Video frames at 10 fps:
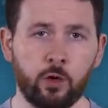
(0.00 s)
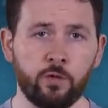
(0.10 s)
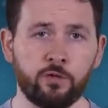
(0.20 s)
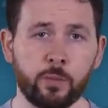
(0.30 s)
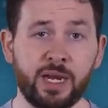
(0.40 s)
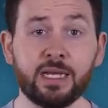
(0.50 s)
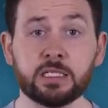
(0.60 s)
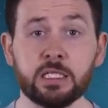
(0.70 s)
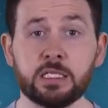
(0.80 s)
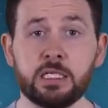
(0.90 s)
on from an
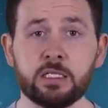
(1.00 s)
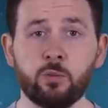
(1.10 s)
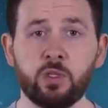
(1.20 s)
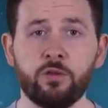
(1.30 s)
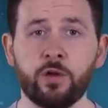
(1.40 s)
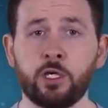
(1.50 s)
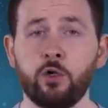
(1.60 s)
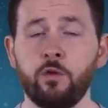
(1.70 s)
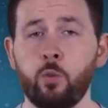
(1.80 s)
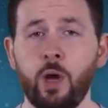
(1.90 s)
excellent season with the
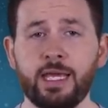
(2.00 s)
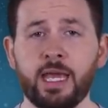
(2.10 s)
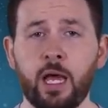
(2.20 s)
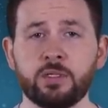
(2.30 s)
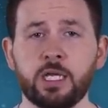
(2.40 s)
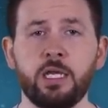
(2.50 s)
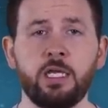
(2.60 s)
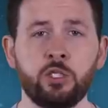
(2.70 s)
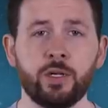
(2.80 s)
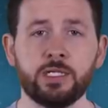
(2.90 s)
Vancouver Whitecaps
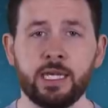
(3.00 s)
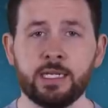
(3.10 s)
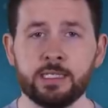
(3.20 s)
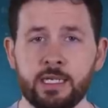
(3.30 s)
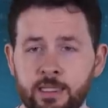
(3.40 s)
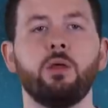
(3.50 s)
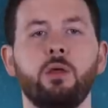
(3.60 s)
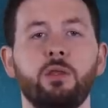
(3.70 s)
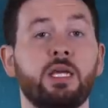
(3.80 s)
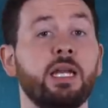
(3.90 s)
in 2018.
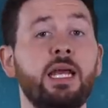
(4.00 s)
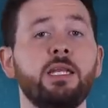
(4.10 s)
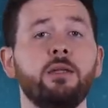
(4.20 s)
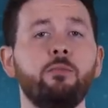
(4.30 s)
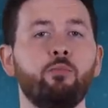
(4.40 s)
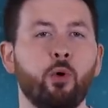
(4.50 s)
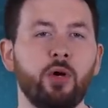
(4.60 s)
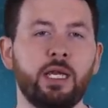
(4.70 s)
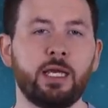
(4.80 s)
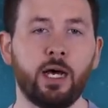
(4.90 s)
The Canadian,
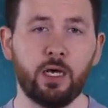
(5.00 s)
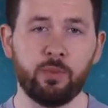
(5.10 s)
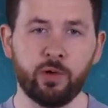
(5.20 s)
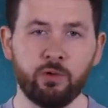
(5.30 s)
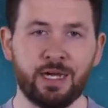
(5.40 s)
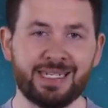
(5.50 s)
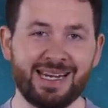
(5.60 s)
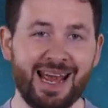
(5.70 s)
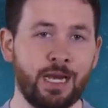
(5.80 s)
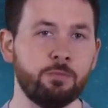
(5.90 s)
born in Ghana but raised
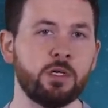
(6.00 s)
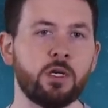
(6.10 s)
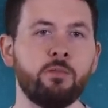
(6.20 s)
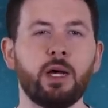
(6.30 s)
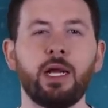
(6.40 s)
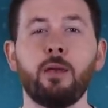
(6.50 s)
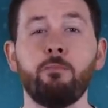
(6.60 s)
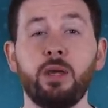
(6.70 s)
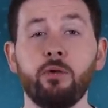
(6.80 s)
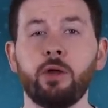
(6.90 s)
in Edmonton by
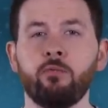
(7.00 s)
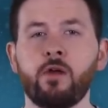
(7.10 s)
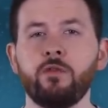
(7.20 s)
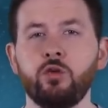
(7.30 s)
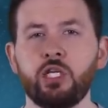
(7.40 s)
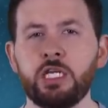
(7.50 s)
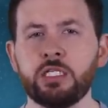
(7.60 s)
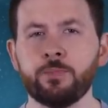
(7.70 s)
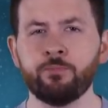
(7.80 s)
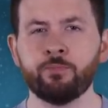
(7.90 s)
Liberian
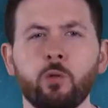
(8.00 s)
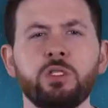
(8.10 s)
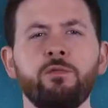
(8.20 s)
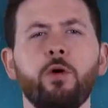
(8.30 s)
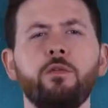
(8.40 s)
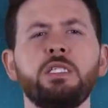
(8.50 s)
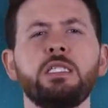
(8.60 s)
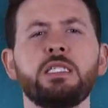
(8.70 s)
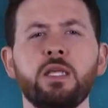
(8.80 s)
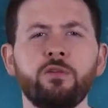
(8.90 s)
refugees, was involved in
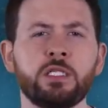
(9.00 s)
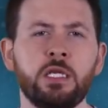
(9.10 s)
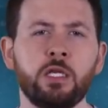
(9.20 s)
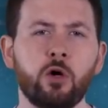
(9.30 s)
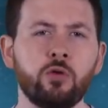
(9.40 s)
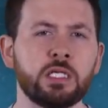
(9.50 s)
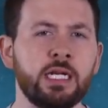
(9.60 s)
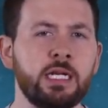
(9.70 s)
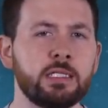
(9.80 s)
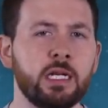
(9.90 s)
17 goals
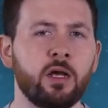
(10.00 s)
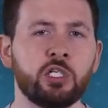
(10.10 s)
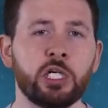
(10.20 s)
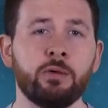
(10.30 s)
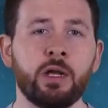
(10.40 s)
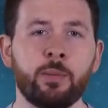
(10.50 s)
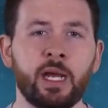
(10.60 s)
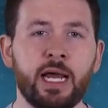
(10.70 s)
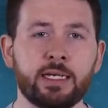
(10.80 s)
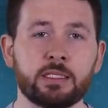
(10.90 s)
in his last year in
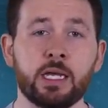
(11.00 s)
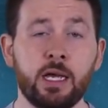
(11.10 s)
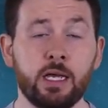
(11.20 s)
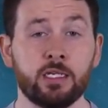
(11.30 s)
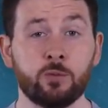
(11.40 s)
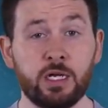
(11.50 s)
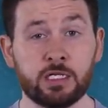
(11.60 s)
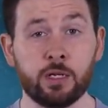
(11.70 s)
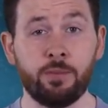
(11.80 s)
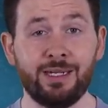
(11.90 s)
MLS, as well as
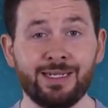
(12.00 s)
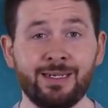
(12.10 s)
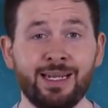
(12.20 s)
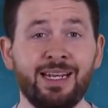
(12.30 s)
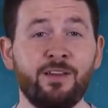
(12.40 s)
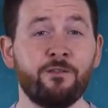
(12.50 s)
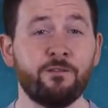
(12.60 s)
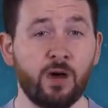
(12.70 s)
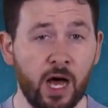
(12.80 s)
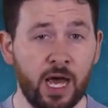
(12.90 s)
completing nearly
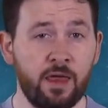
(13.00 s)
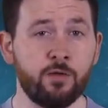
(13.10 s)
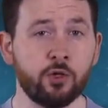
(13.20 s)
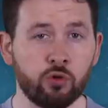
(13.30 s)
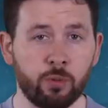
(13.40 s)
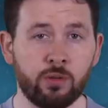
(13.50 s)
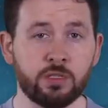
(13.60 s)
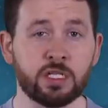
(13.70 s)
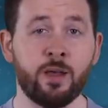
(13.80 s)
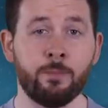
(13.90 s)
5
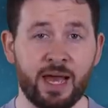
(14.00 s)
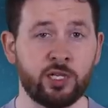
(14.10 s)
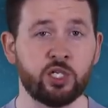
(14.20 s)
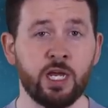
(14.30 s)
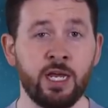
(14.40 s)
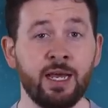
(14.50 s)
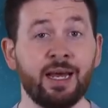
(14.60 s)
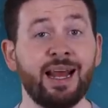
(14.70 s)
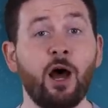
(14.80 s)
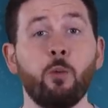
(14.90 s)
dribbles a match,
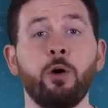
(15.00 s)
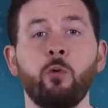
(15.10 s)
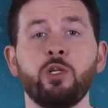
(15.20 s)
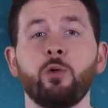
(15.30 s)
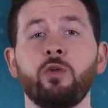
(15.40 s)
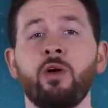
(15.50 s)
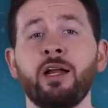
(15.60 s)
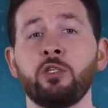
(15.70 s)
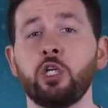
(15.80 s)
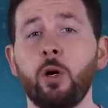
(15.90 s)
an output which would have
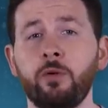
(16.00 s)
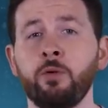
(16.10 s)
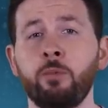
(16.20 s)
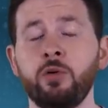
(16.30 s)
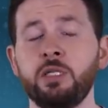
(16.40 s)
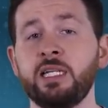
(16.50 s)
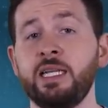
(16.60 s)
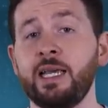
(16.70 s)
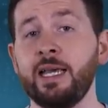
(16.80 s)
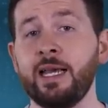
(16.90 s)
ranked top of the
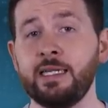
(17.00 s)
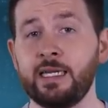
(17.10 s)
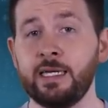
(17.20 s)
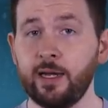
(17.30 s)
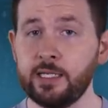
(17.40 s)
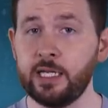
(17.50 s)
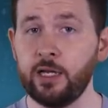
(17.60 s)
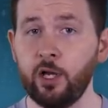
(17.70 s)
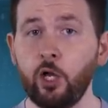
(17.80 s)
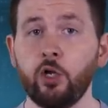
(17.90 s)
Bundesliga in
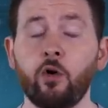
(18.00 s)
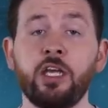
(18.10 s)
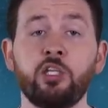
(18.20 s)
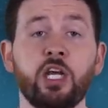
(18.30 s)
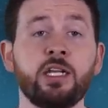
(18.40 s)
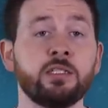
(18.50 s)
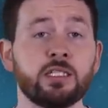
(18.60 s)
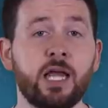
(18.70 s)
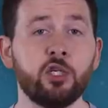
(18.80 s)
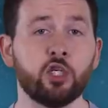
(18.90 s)
18-19, knocking Jadon
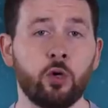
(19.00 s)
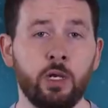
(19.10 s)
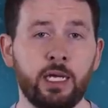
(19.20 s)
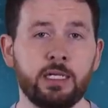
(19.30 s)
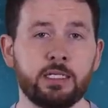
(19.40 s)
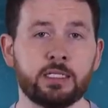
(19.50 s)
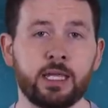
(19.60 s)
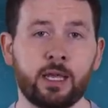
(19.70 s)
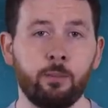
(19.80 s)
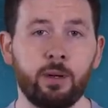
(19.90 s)
Sancho into
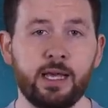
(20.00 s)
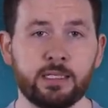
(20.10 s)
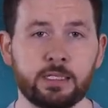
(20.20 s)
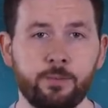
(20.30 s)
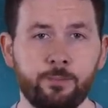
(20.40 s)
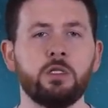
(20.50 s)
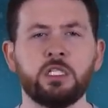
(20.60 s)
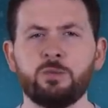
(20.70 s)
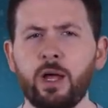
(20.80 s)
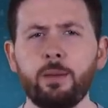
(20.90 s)
second place.
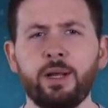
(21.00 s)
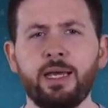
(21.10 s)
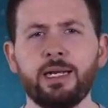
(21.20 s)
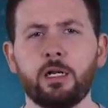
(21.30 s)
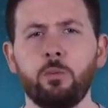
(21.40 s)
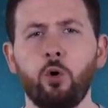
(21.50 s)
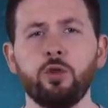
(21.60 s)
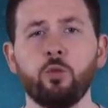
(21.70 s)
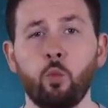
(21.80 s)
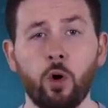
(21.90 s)
Despite playing little more
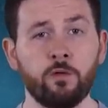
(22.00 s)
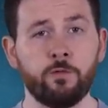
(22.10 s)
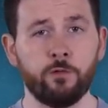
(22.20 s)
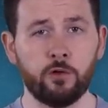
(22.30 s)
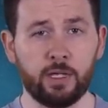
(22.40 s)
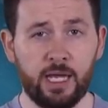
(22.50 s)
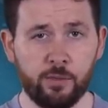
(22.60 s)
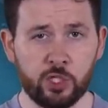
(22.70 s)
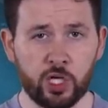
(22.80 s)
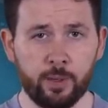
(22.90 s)
than one full
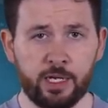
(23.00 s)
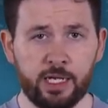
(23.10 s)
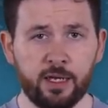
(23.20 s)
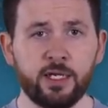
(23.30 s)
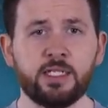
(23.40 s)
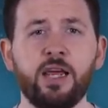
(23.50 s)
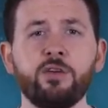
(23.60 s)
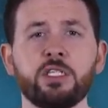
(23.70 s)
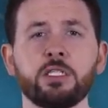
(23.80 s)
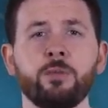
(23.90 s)
game in Germany,
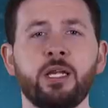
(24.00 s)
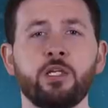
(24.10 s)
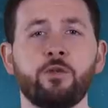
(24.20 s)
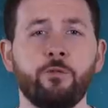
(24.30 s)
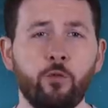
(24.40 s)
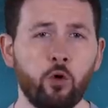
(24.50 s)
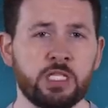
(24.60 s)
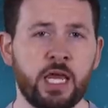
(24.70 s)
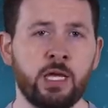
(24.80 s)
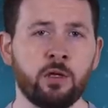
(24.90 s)
Davies has managed 4
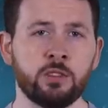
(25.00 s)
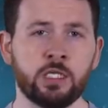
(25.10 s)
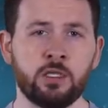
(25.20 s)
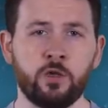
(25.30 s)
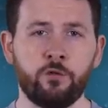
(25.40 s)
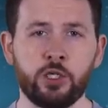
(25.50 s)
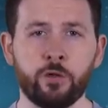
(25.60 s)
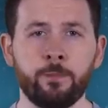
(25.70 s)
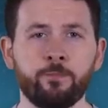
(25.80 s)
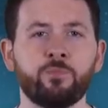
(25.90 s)
take-ons in the
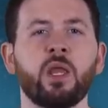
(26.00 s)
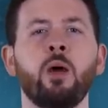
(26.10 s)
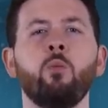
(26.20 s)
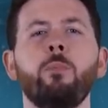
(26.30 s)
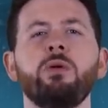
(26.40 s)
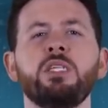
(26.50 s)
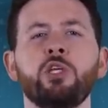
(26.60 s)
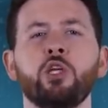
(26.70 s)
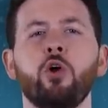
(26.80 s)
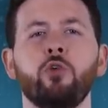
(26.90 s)
division and won
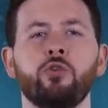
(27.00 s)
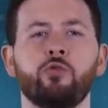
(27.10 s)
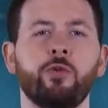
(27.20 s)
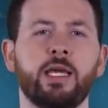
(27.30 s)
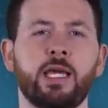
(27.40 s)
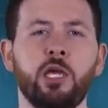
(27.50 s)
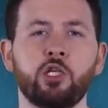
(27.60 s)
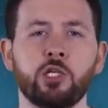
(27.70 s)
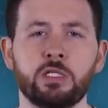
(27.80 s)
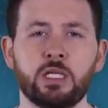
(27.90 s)
possession on 3
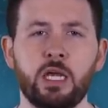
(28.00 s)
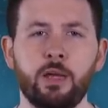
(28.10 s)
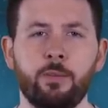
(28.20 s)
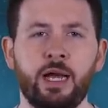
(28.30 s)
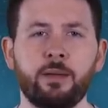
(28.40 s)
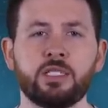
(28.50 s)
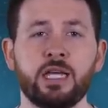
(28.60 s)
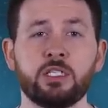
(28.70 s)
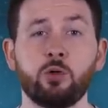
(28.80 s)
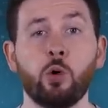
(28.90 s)
occasions, perhaps
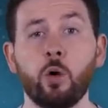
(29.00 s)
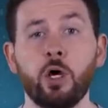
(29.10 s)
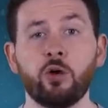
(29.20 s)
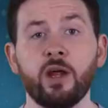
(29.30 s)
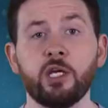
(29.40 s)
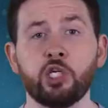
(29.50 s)
thanks to a work rate